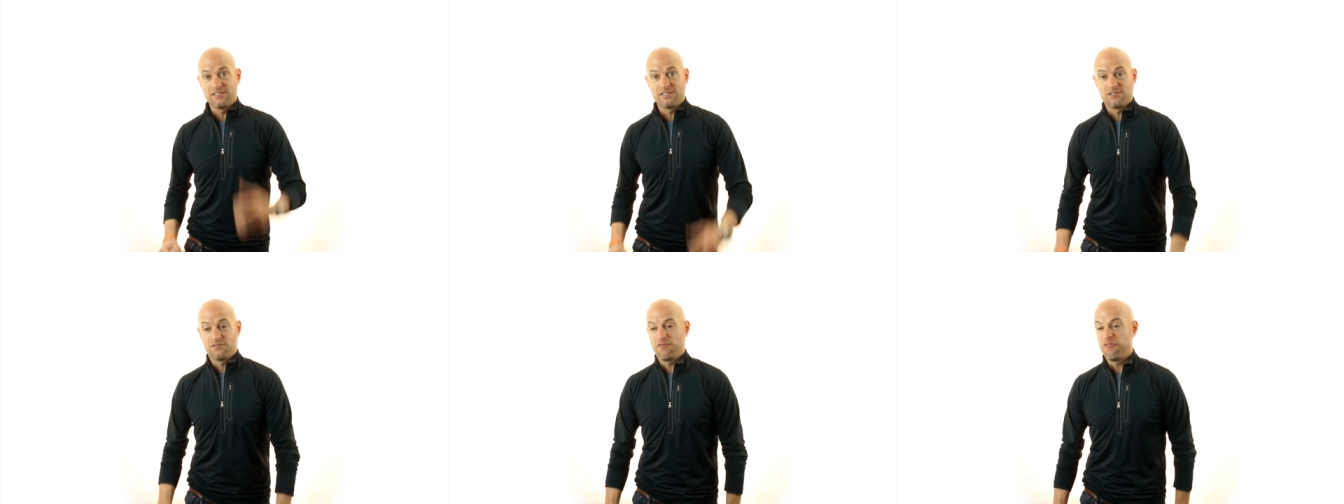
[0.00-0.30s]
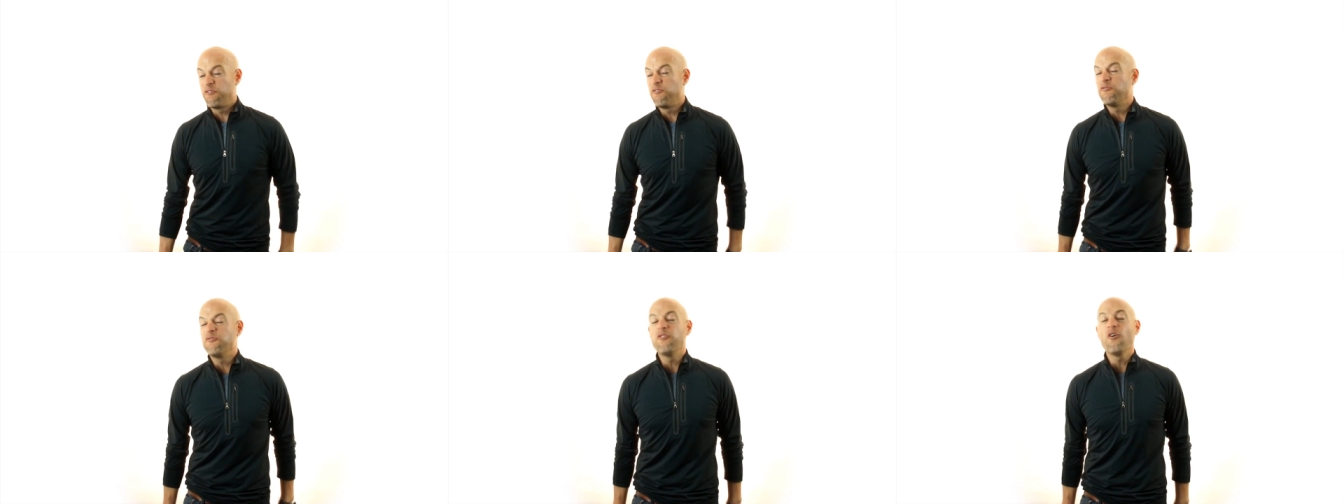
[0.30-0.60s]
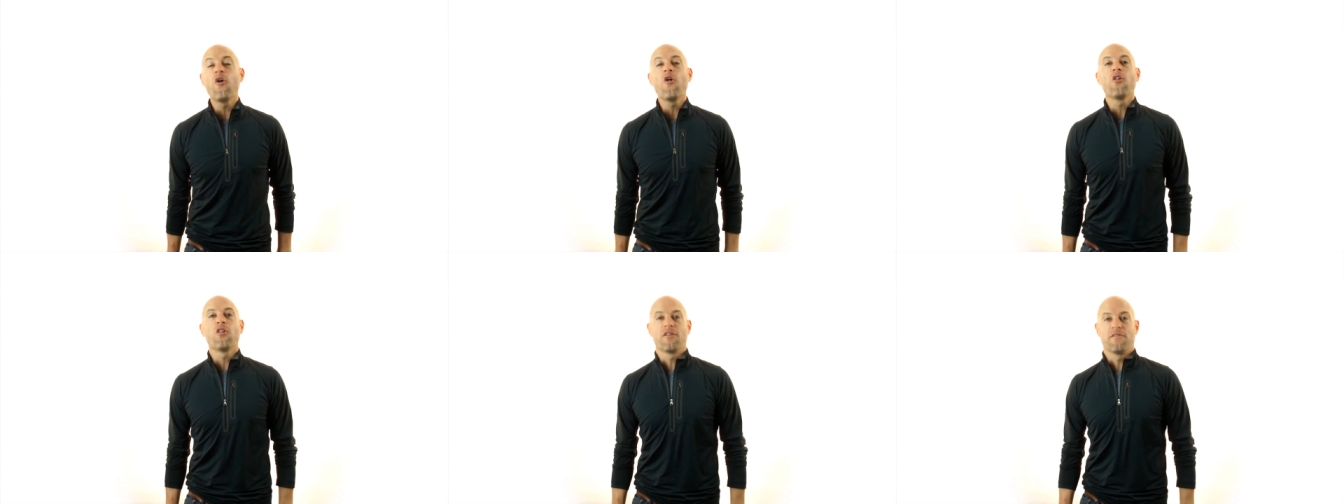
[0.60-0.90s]
is
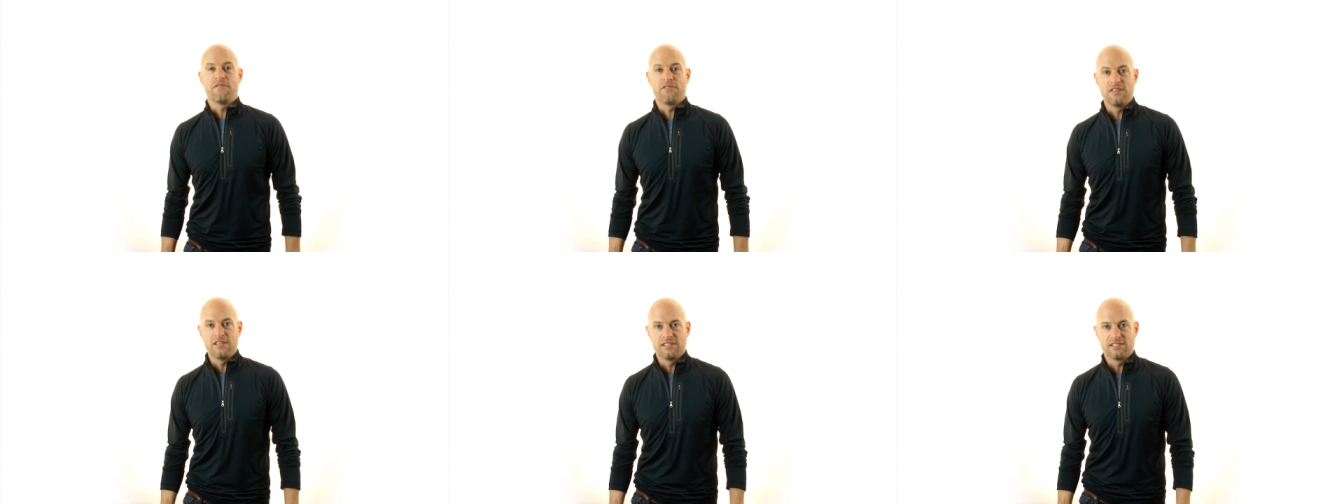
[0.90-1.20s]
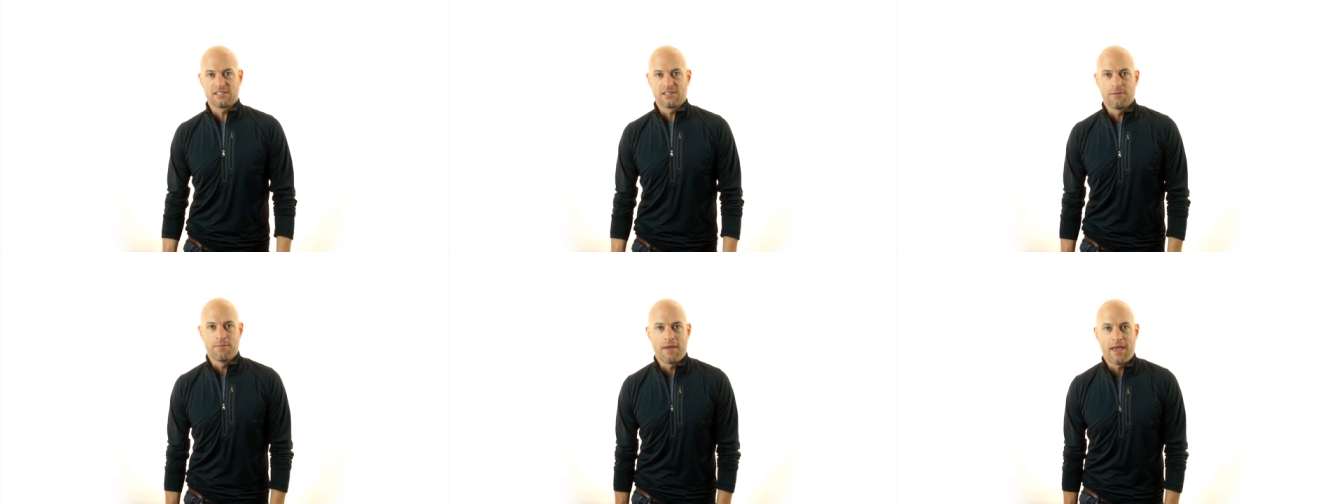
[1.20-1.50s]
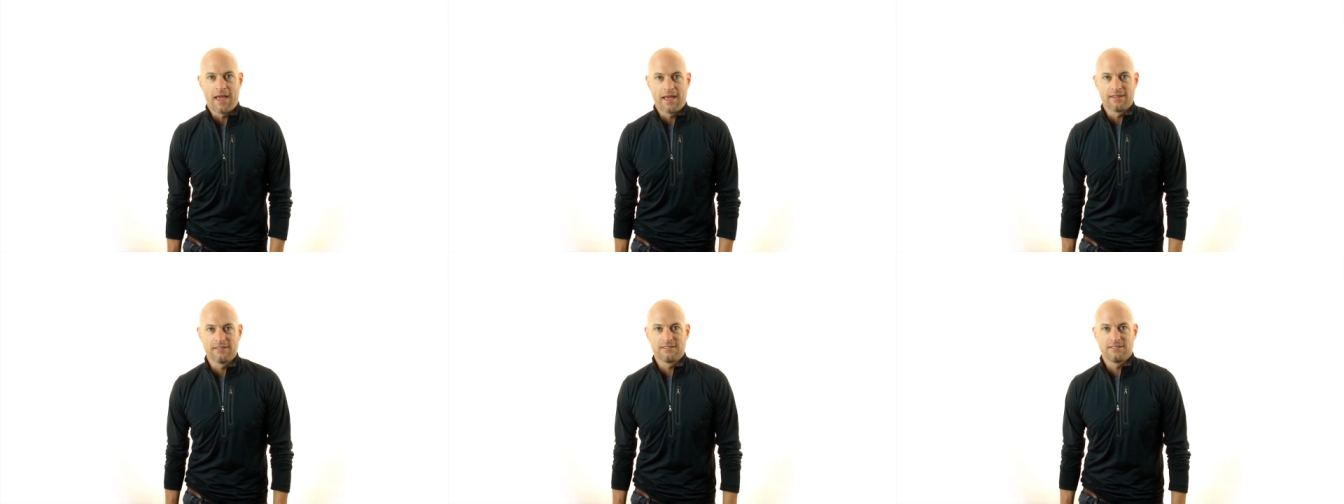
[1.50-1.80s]
full of these
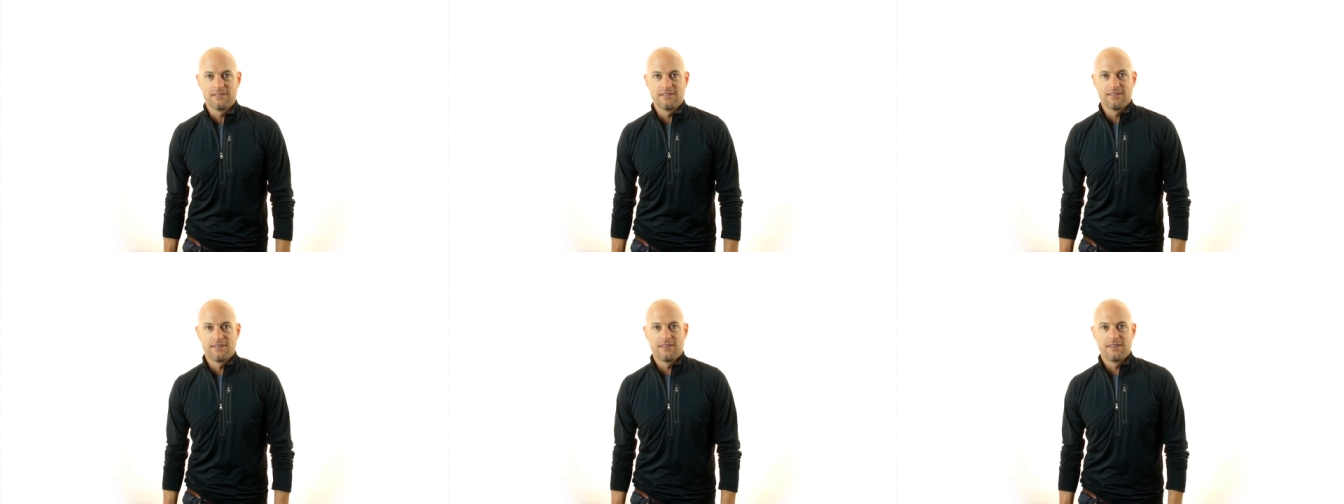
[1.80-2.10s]
commands.